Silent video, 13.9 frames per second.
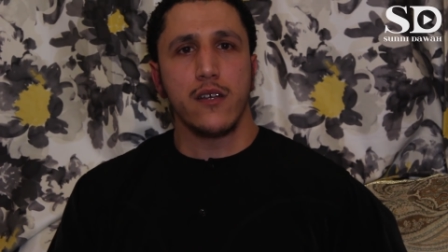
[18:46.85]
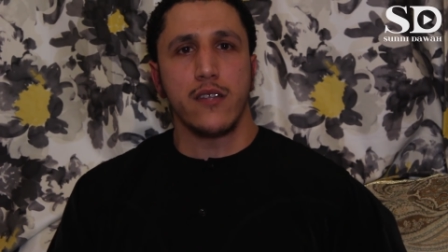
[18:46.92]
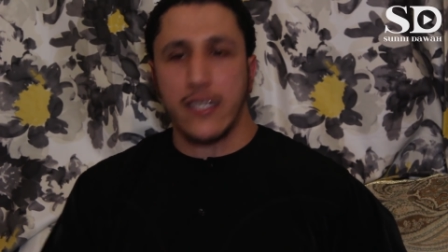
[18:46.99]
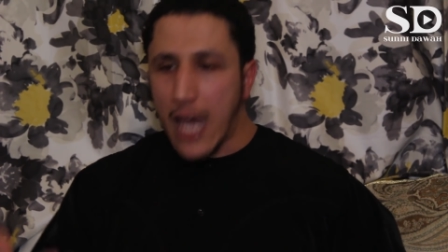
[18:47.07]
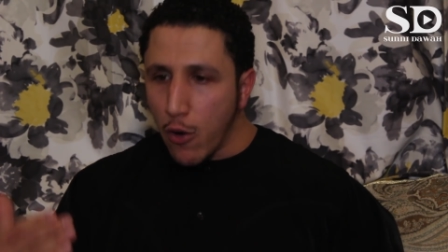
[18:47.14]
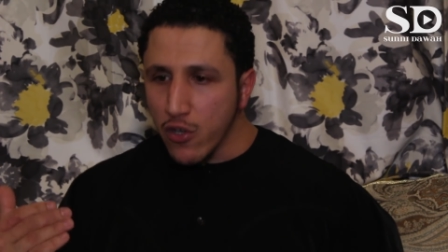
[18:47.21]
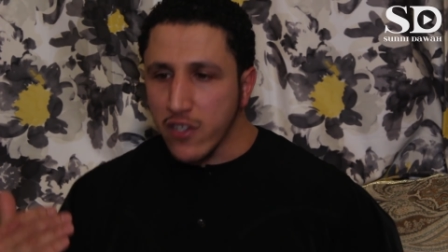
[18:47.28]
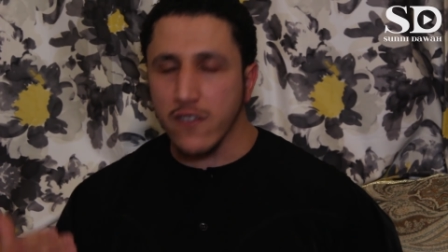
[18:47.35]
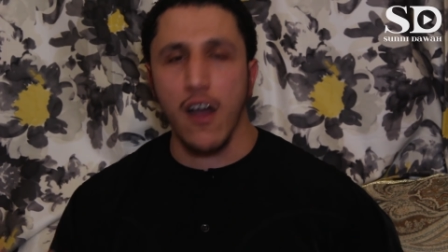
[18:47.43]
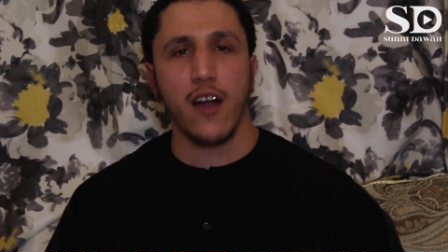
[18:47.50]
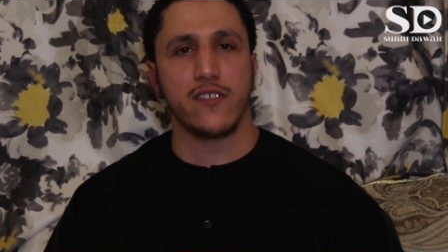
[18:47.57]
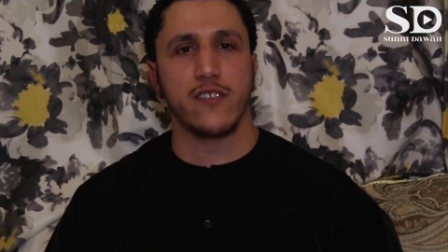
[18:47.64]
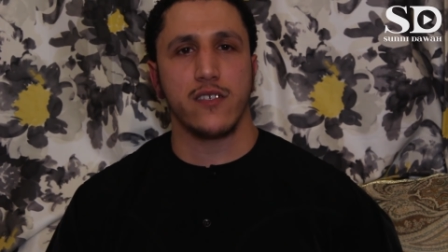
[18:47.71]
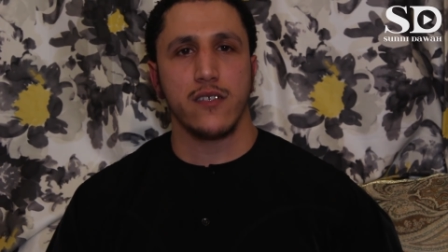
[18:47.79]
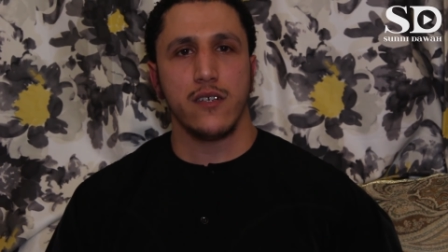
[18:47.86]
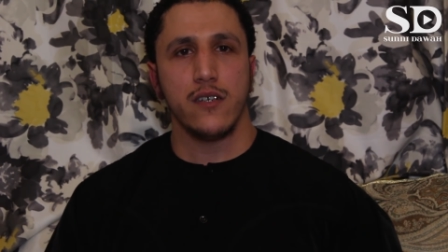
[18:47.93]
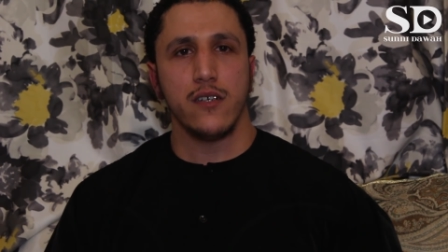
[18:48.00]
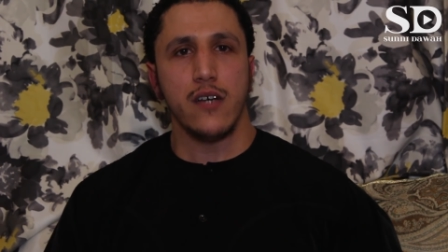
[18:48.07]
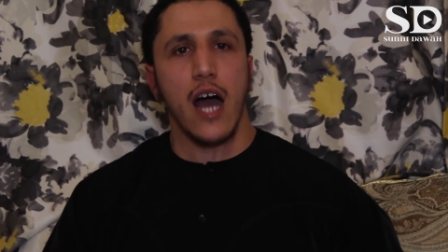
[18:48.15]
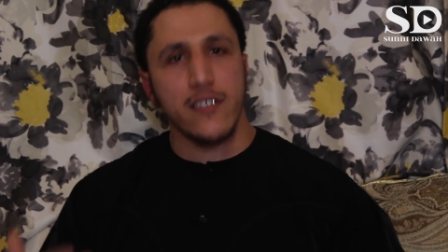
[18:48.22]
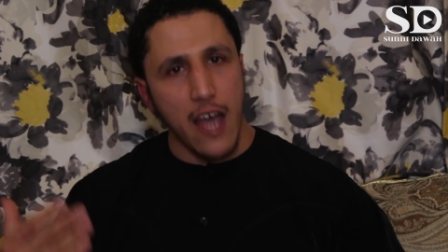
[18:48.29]
That's how we start.
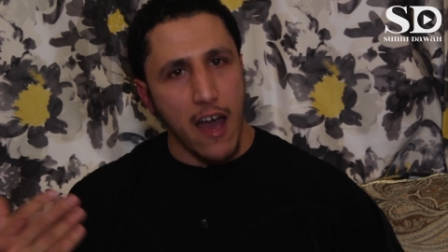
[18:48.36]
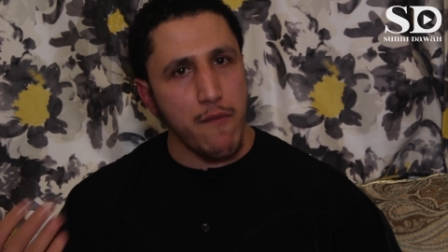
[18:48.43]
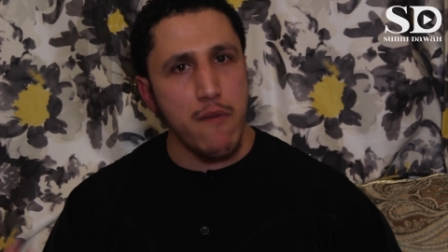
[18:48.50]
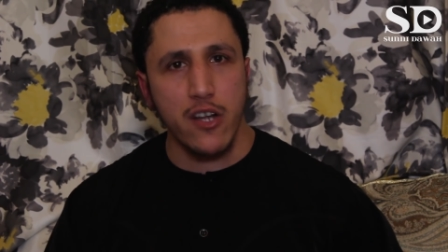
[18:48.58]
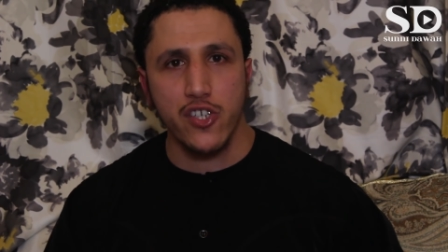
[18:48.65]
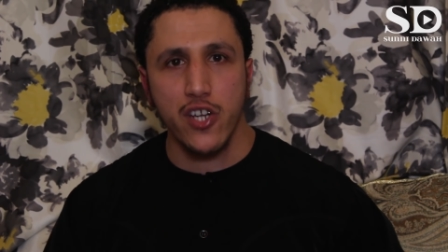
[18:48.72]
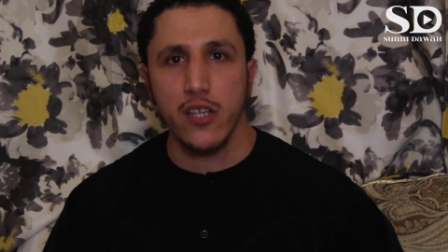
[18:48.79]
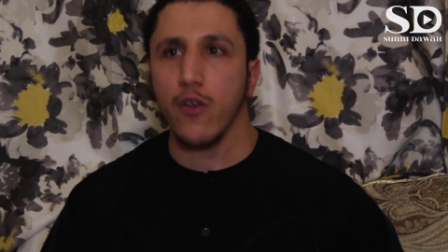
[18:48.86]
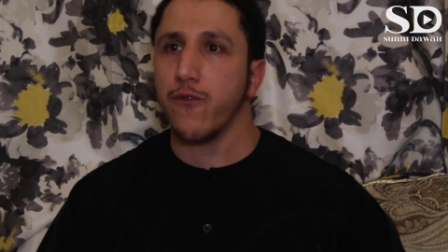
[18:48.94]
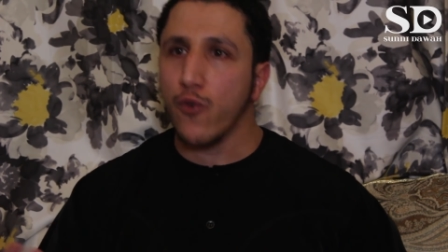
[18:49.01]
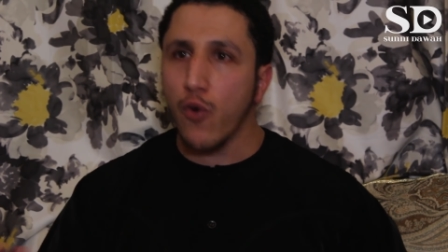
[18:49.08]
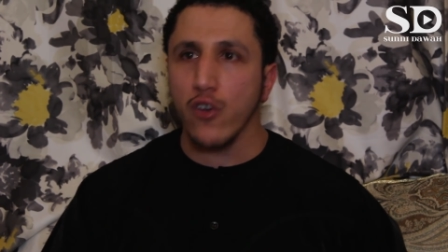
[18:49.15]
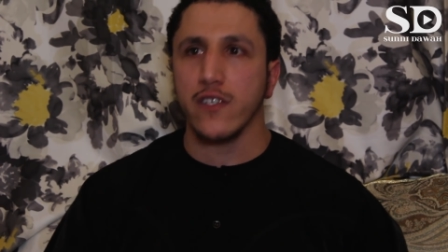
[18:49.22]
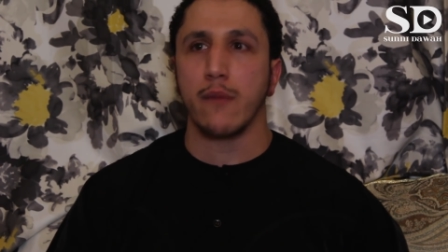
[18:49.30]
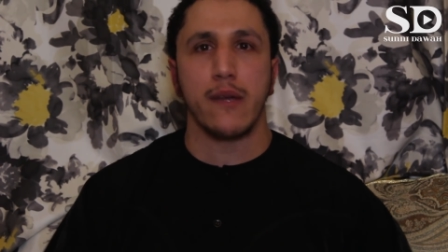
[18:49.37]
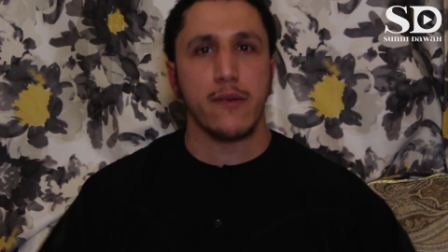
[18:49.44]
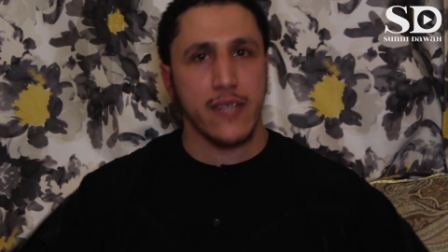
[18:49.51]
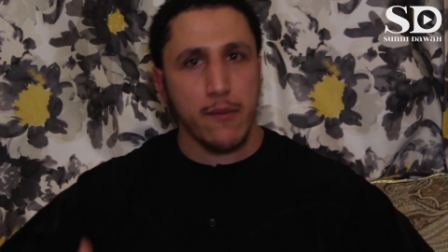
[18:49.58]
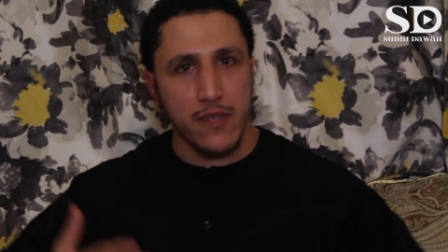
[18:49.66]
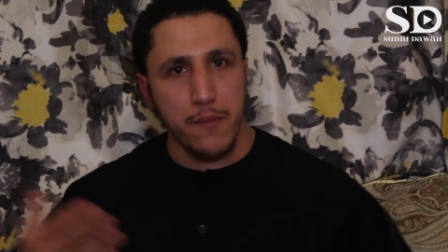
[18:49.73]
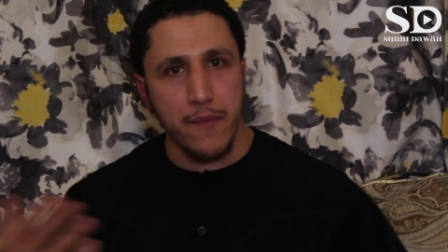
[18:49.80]
As I mentioned, of course, after
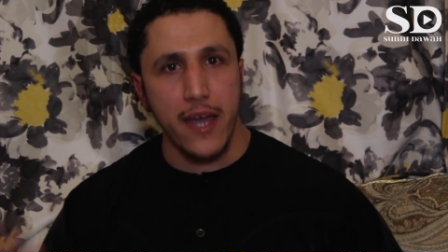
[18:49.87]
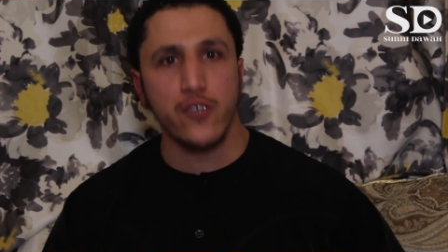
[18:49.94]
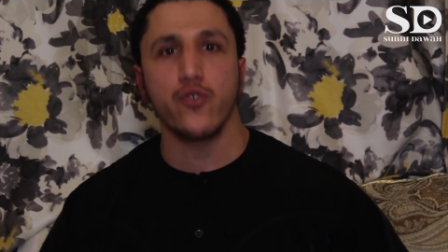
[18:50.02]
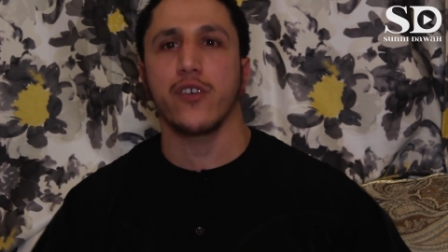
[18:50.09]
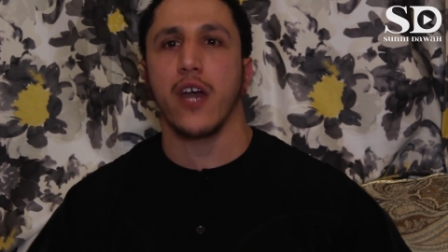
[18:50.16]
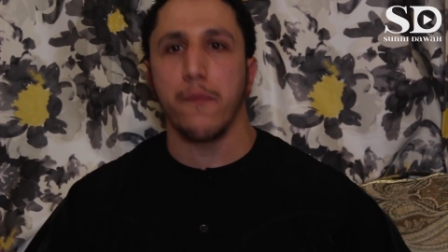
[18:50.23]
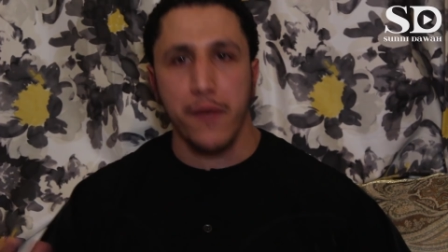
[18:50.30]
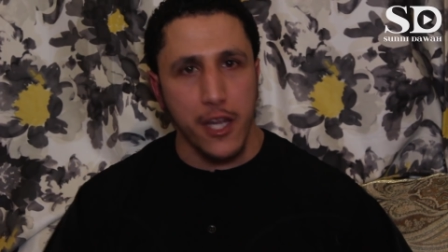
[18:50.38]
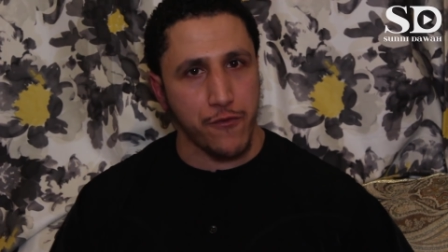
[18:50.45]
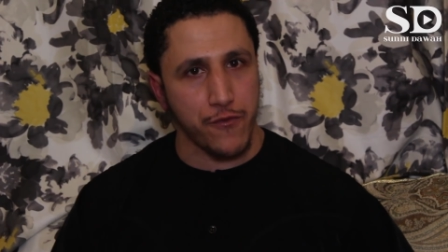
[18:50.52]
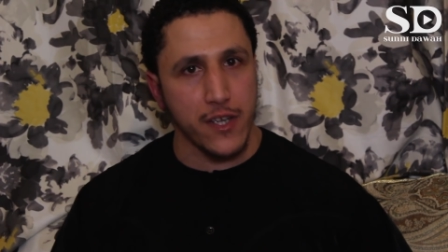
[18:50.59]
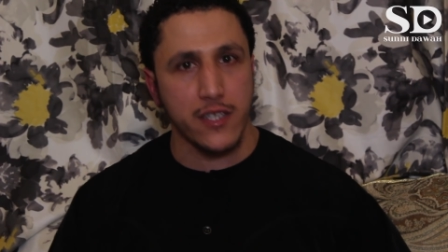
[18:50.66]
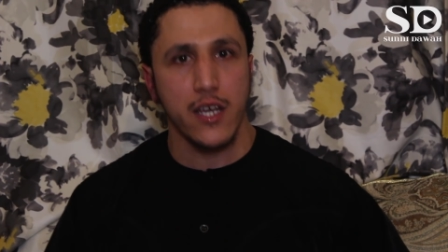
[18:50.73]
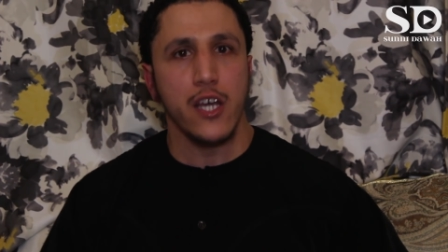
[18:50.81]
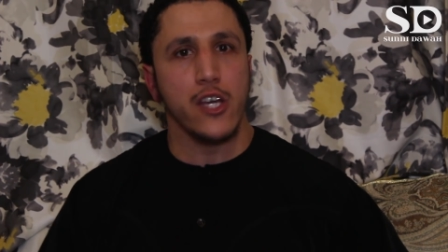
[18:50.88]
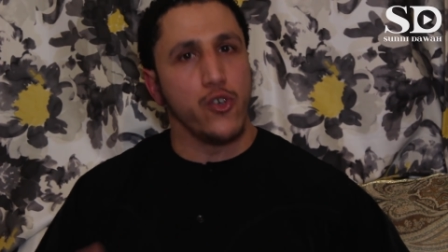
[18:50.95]
some debate you can benefit,